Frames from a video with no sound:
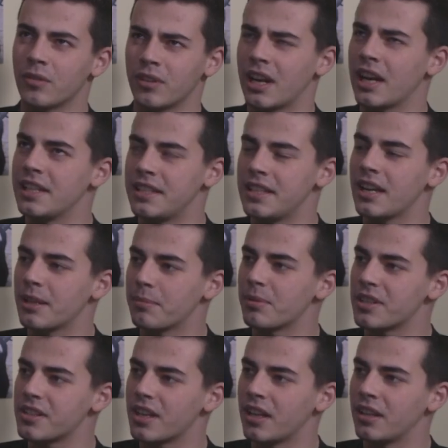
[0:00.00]
or
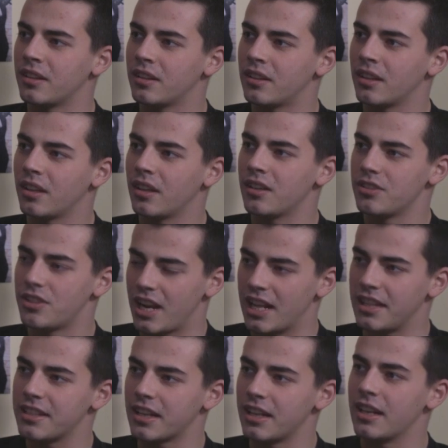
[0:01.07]
98%
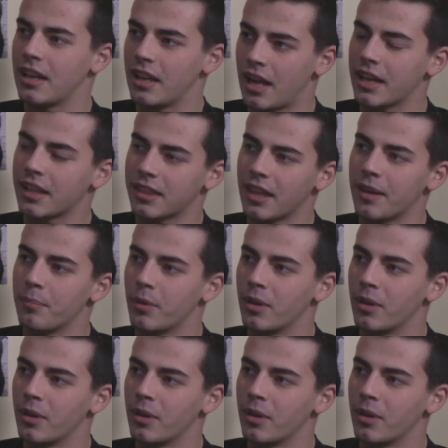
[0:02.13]
genetically like them.